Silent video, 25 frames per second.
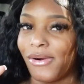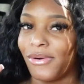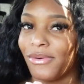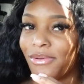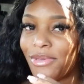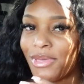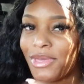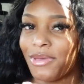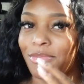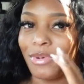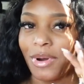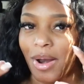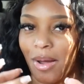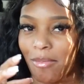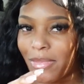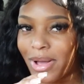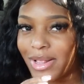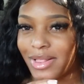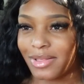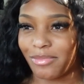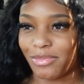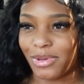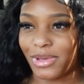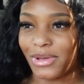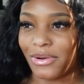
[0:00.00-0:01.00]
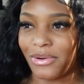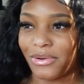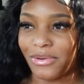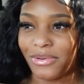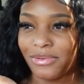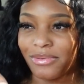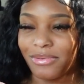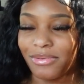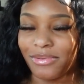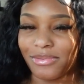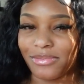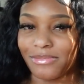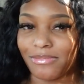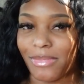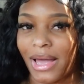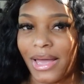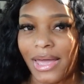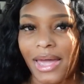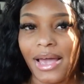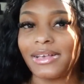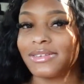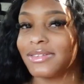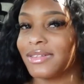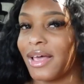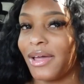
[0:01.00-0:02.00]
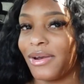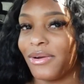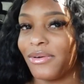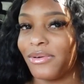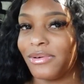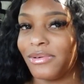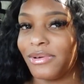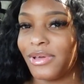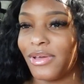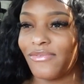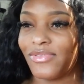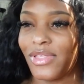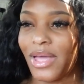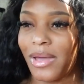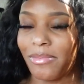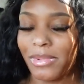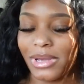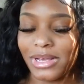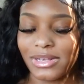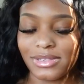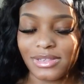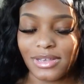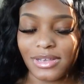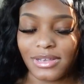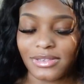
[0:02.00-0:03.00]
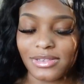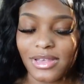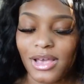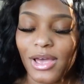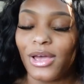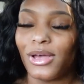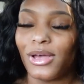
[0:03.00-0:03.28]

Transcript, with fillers: on e but i'm about to be on my gas light on if that makes sense